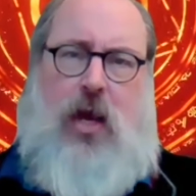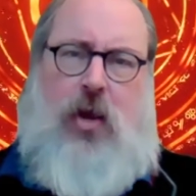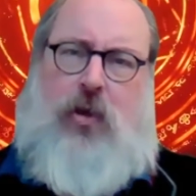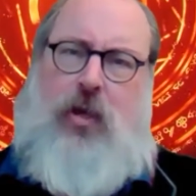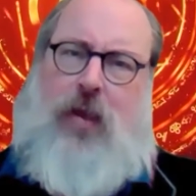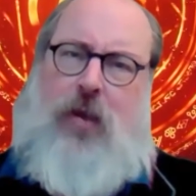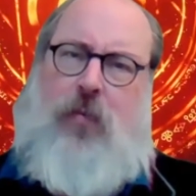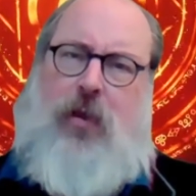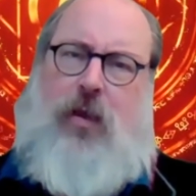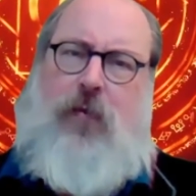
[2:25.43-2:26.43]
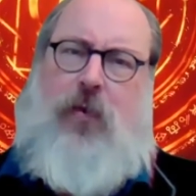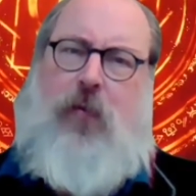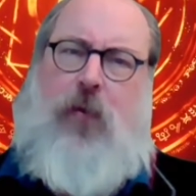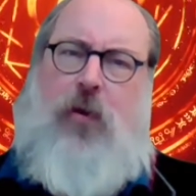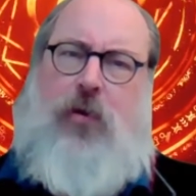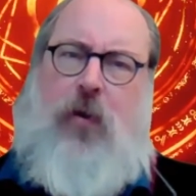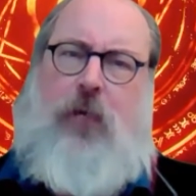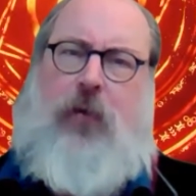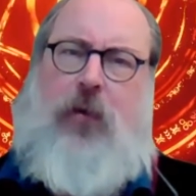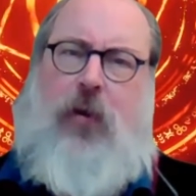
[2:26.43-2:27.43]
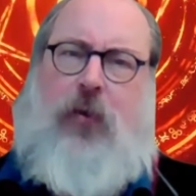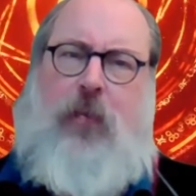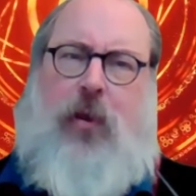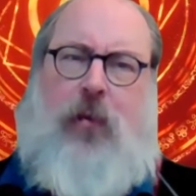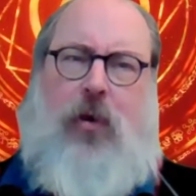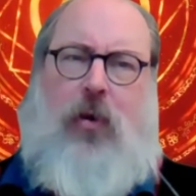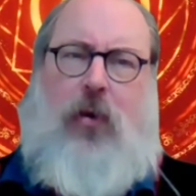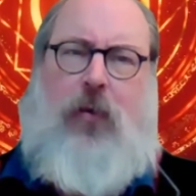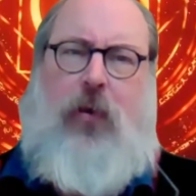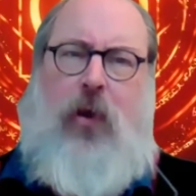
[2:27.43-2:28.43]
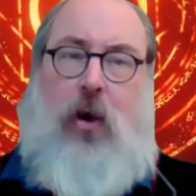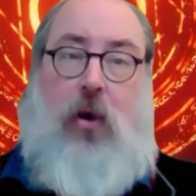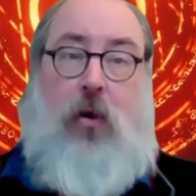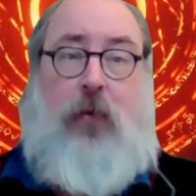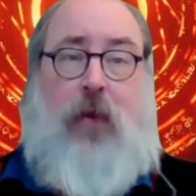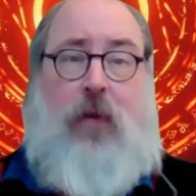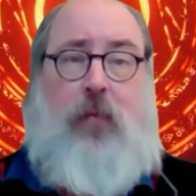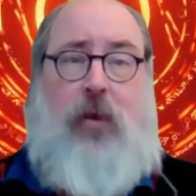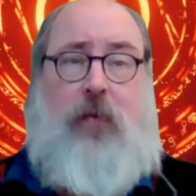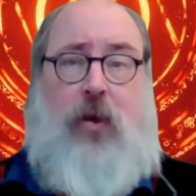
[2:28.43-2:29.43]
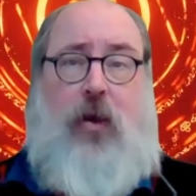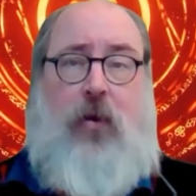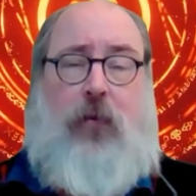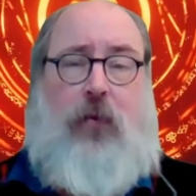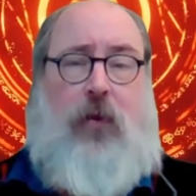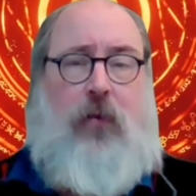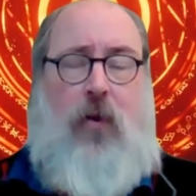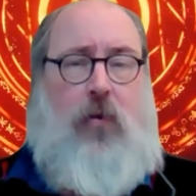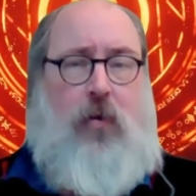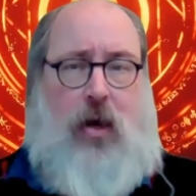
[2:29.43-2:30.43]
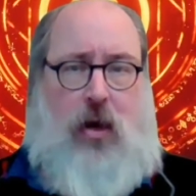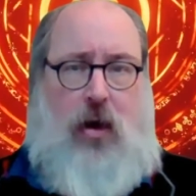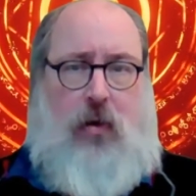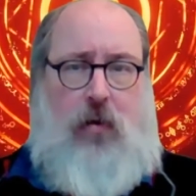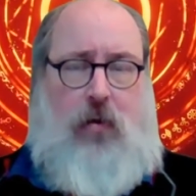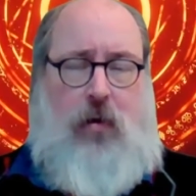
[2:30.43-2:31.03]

To say that you believe UFOs are visitors from other worlds, or to say that you believe in ghosts, is no great honor.